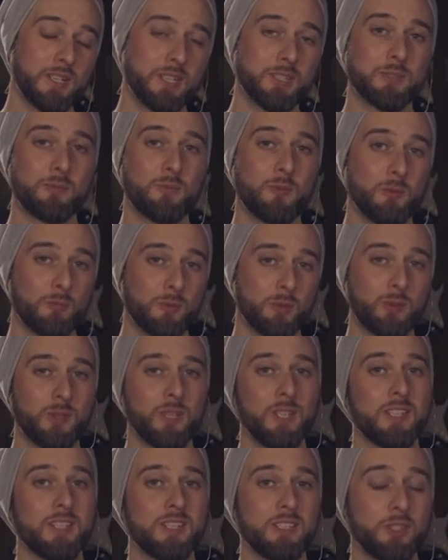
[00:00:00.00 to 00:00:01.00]
But there's one more
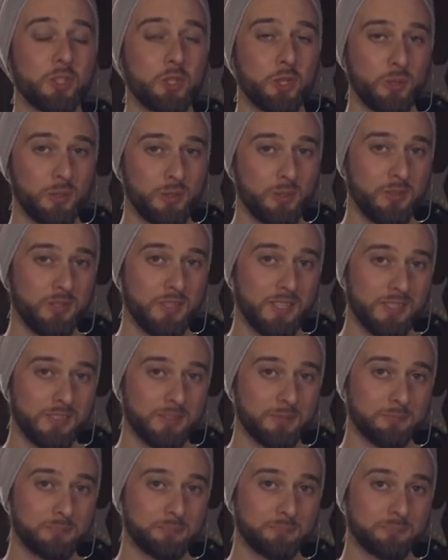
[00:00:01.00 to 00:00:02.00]
thing I didn't show you
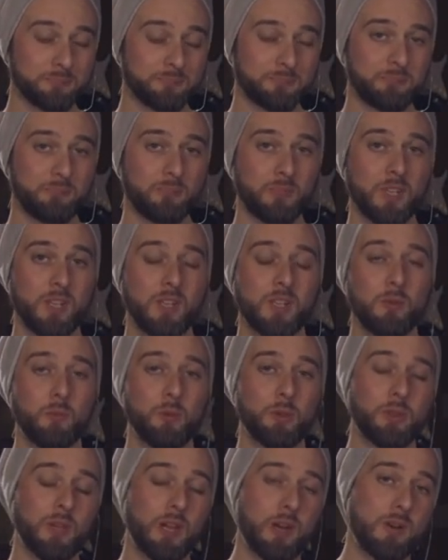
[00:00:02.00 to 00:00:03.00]
yet.
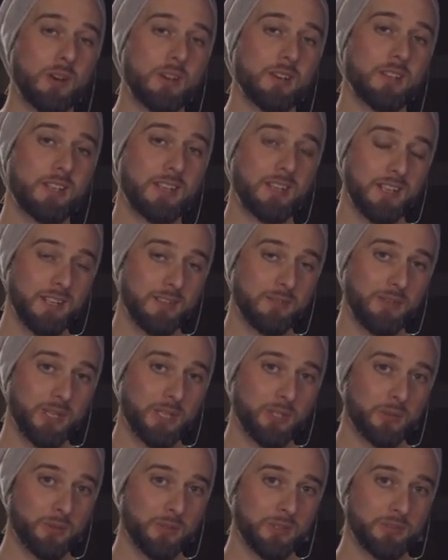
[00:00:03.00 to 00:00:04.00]
With our Klang
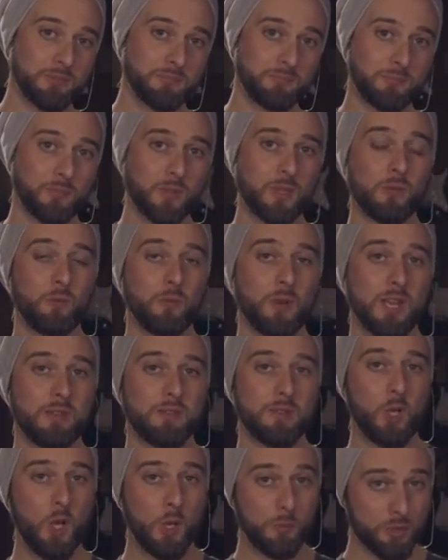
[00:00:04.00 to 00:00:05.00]
Vector, we
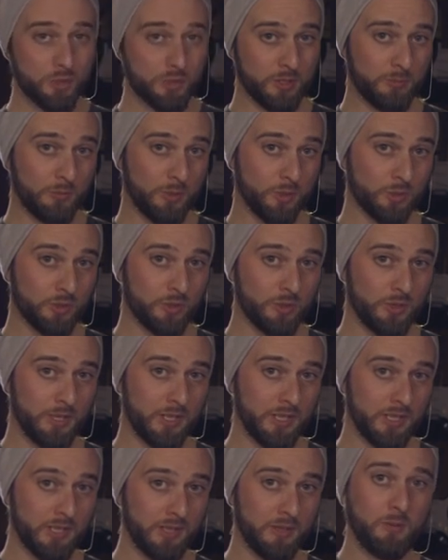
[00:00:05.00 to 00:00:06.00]
have an optional motion
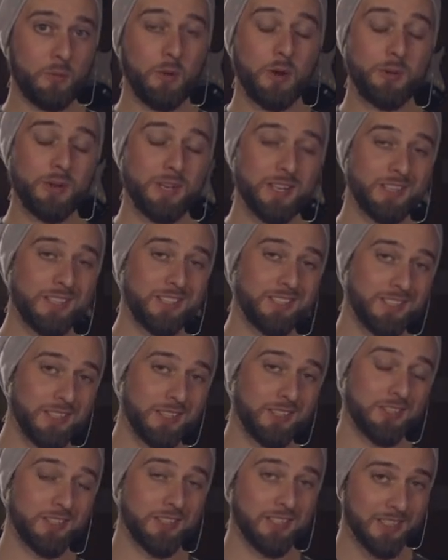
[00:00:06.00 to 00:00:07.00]
tracking where we can
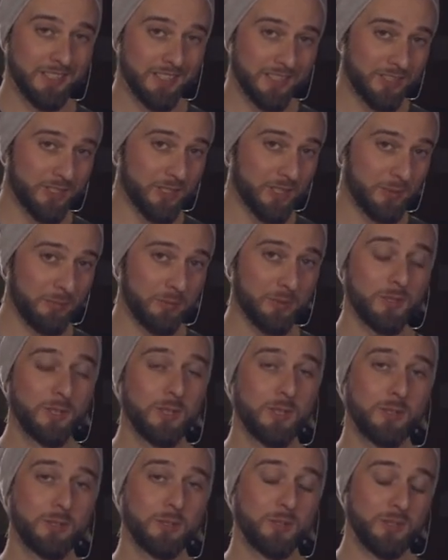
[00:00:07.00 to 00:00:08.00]
attach a little chip
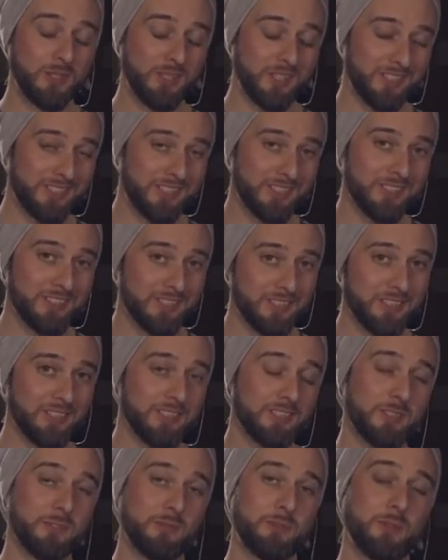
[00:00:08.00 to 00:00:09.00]
to your existing
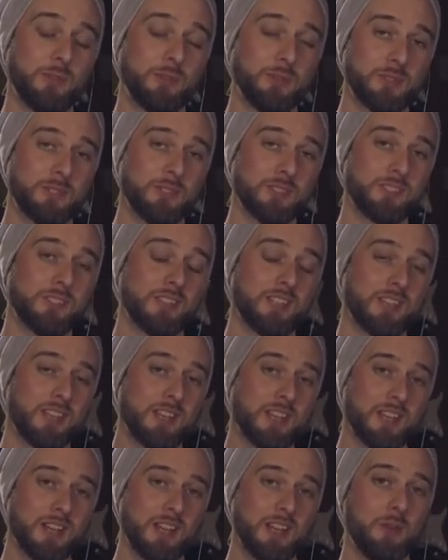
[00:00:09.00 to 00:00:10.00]
in-ear phones,
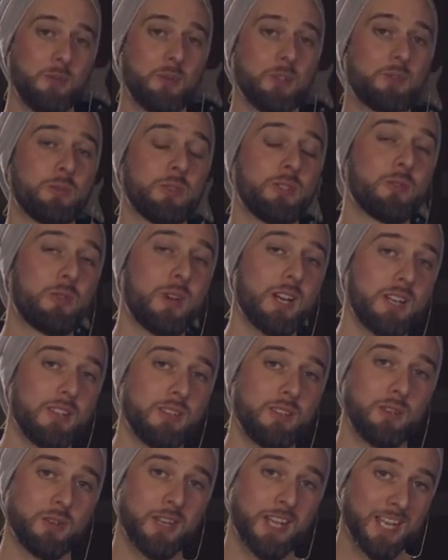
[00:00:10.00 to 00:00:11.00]
which will
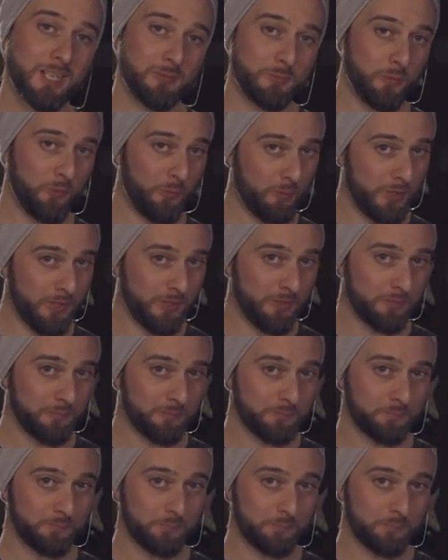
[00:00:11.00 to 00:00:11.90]
track your head movement.